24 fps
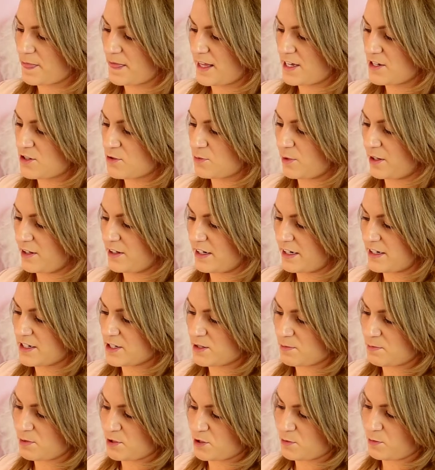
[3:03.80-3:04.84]
This one
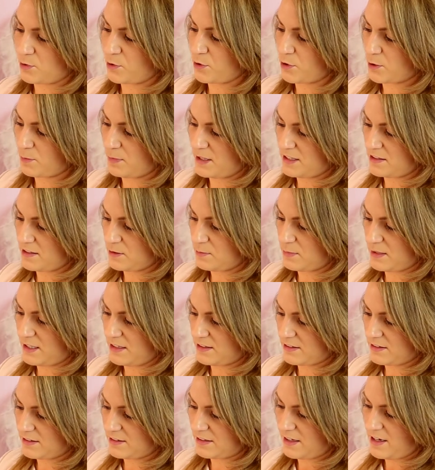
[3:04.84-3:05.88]
is a bespoke beaded
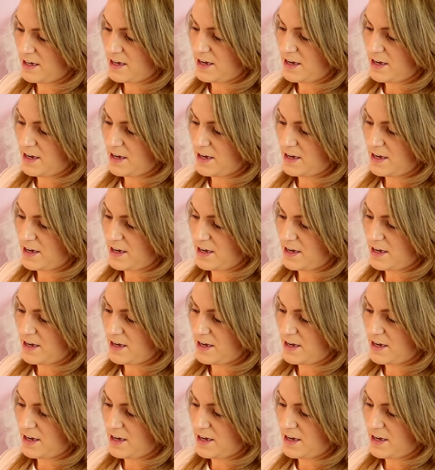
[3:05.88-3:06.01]
piece,